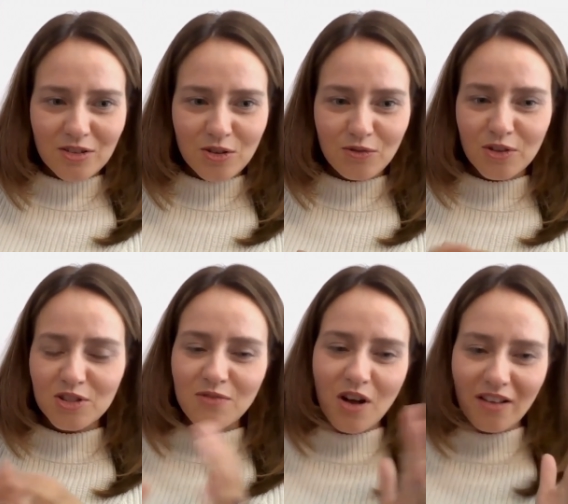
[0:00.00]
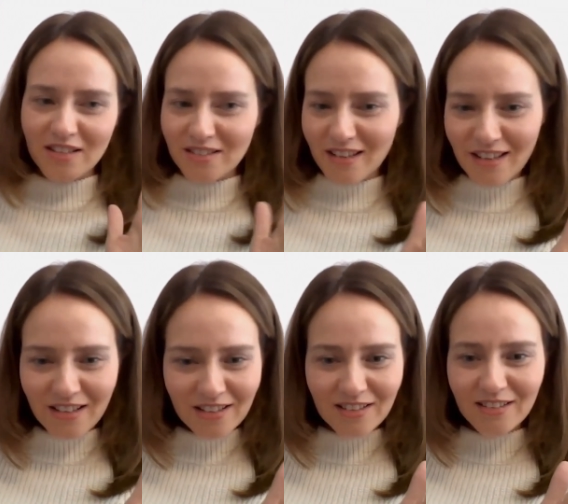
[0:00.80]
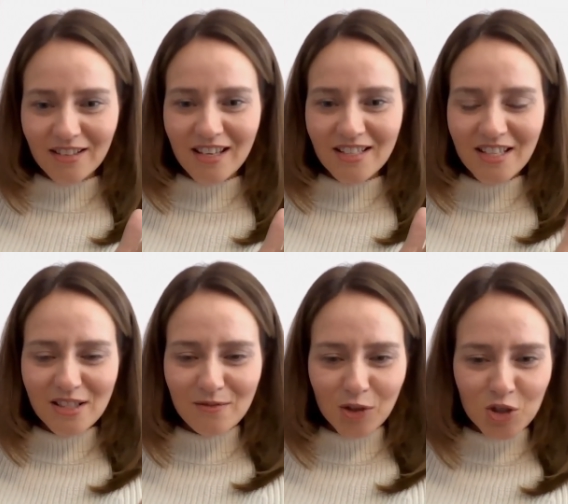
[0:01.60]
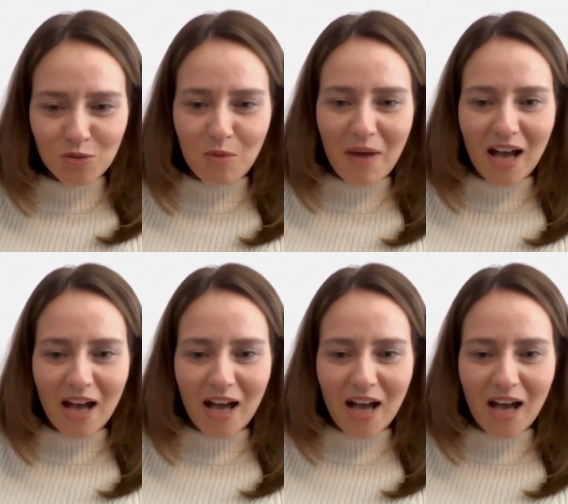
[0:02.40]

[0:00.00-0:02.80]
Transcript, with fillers: So oh, first yeah. of all, is, is this a virtual